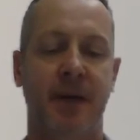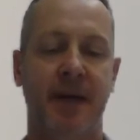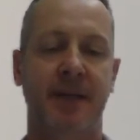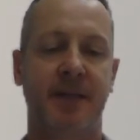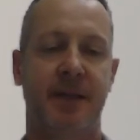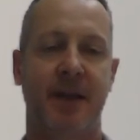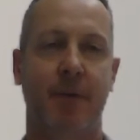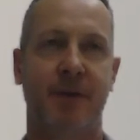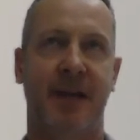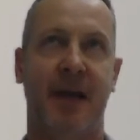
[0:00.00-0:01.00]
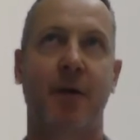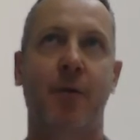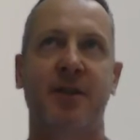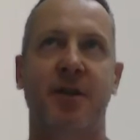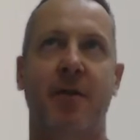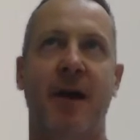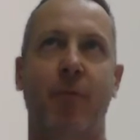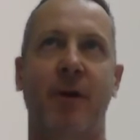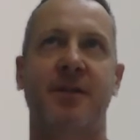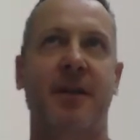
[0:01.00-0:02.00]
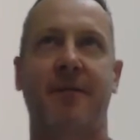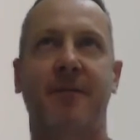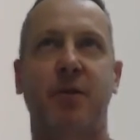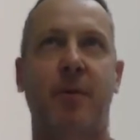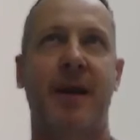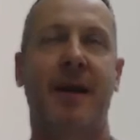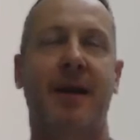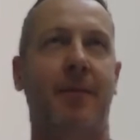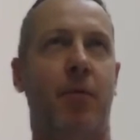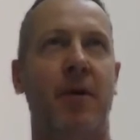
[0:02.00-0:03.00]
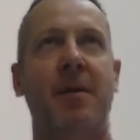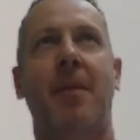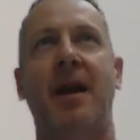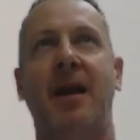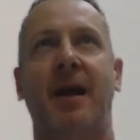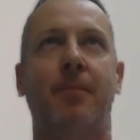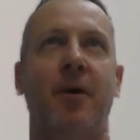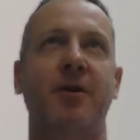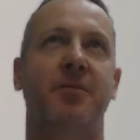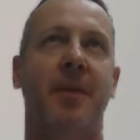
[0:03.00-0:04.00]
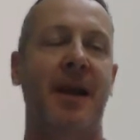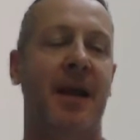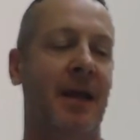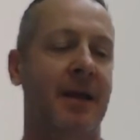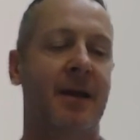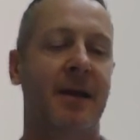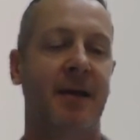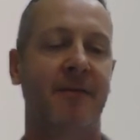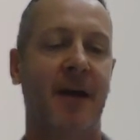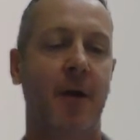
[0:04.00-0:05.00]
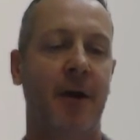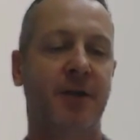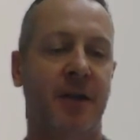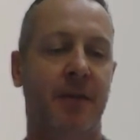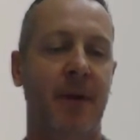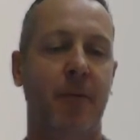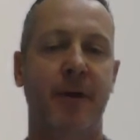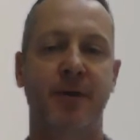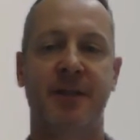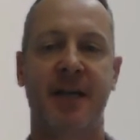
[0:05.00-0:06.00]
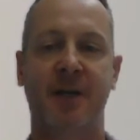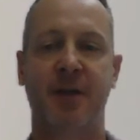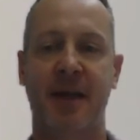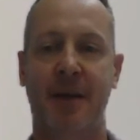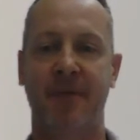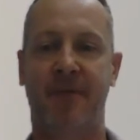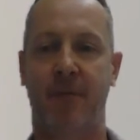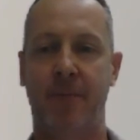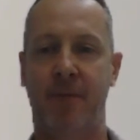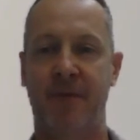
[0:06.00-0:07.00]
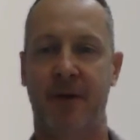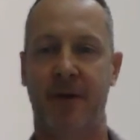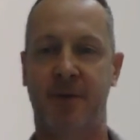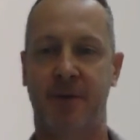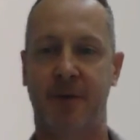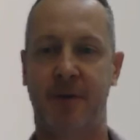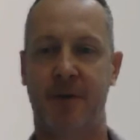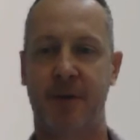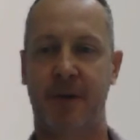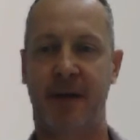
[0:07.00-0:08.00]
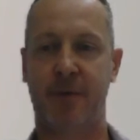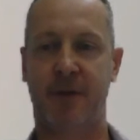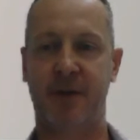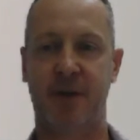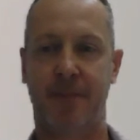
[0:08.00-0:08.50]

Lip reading: But there was another question around what's the difference between pre-money and post-money valuation. Maybe we can just touch on that before we move on to the next question.